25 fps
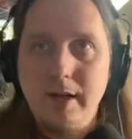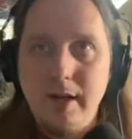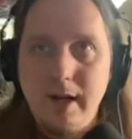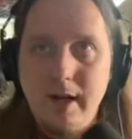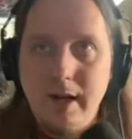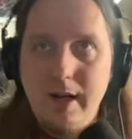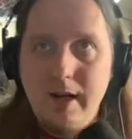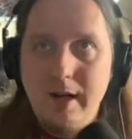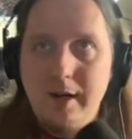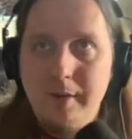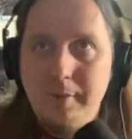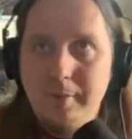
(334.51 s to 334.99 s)

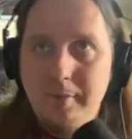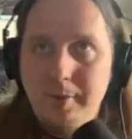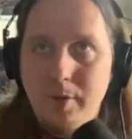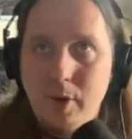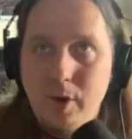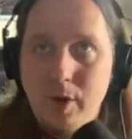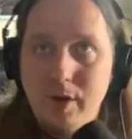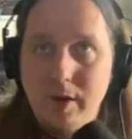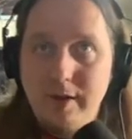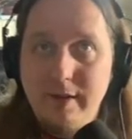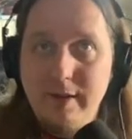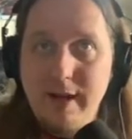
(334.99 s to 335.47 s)

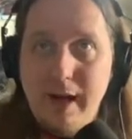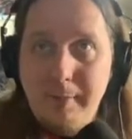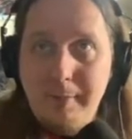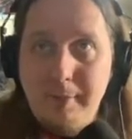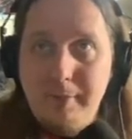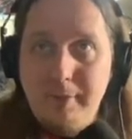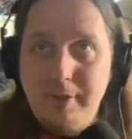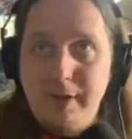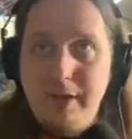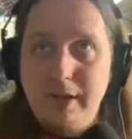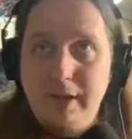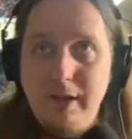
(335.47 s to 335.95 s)
on top
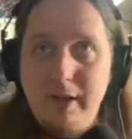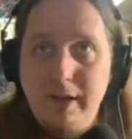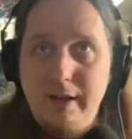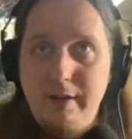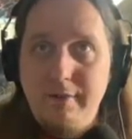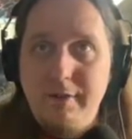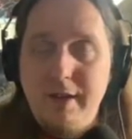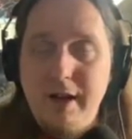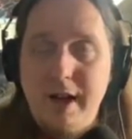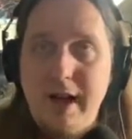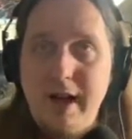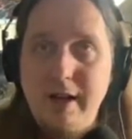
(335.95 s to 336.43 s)
of the lid
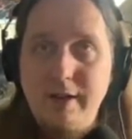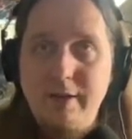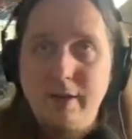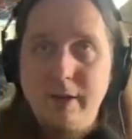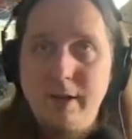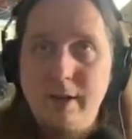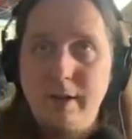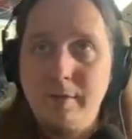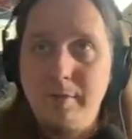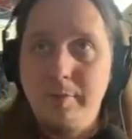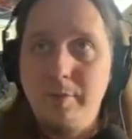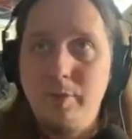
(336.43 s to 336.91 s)
of the hot
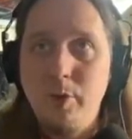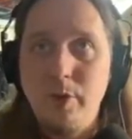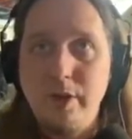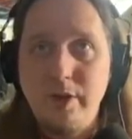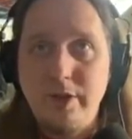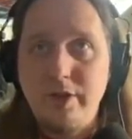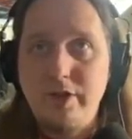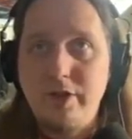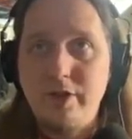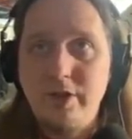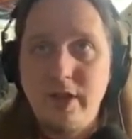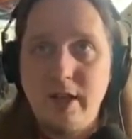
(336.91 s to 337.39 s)
tub,
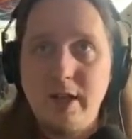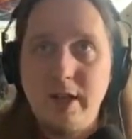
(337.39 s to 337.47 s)
which